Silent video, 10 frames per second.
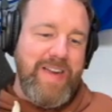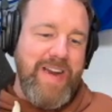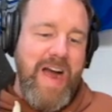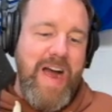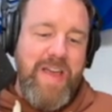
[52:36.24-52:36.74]

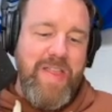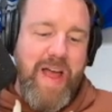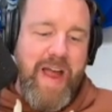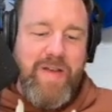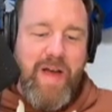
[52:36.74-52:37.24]

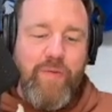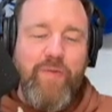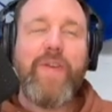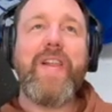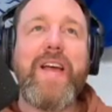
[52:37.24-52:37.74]
I
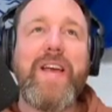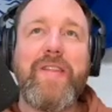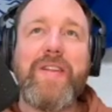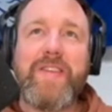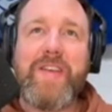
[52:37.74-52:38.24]
feel like
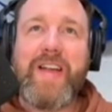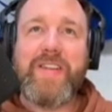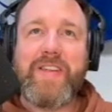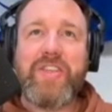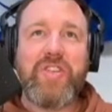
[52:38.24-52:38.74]
in this
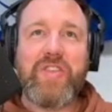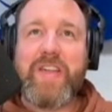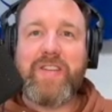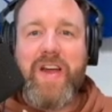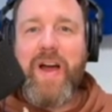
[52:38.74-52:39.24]
case,
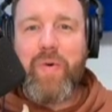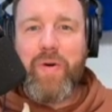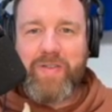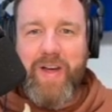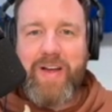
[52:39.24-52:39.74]
that's not where
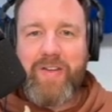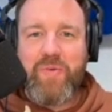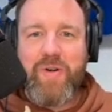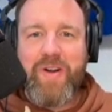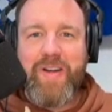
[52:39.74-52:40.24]
his eyes
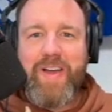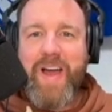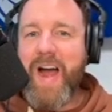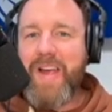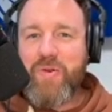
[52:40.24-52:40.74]
were.
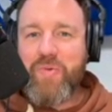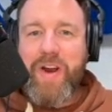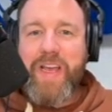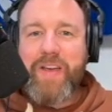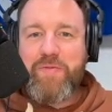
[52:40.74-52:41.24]
You
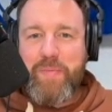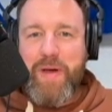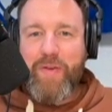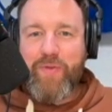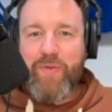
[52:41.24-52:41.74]
want to give him the
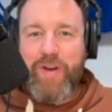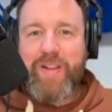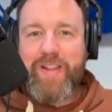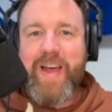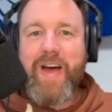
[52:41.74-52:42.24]
benefit of the
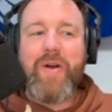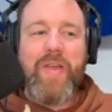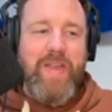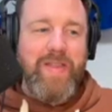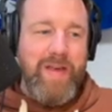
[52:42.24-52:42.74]
doubt and
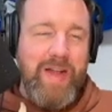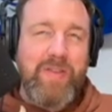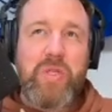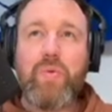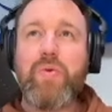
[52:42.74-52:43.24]
that's
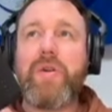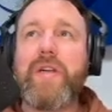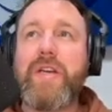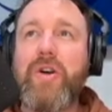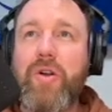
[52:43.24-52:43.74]
the rule and
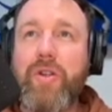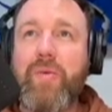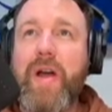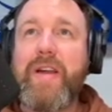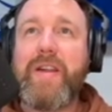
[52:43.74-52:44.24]
he called it
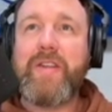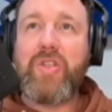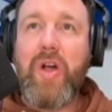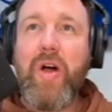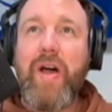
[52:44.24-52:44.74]
right and he
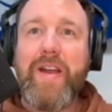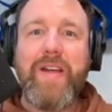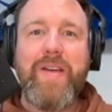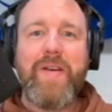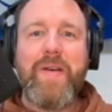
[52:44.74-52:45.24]
saw it.
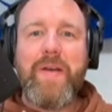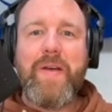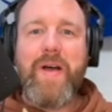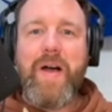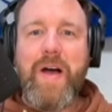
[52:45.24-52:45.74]

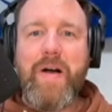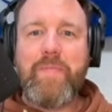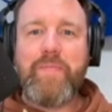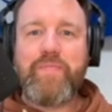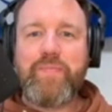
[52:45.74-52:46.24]

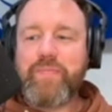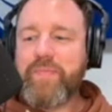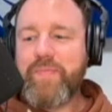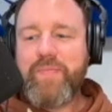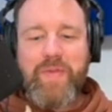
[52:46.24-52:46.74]

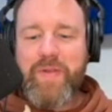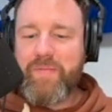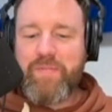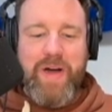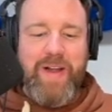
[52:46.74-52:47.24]

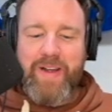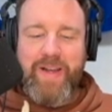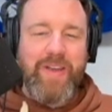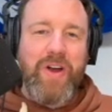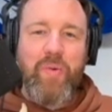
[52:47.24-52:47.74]
But
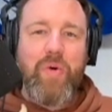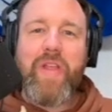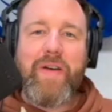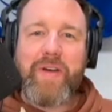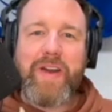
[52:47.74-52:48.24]
we'll
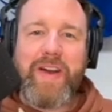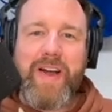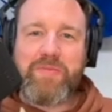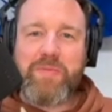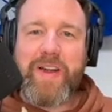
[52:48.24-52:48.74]
never get an
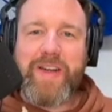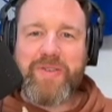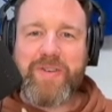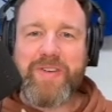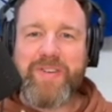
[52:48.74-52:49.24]
explanation.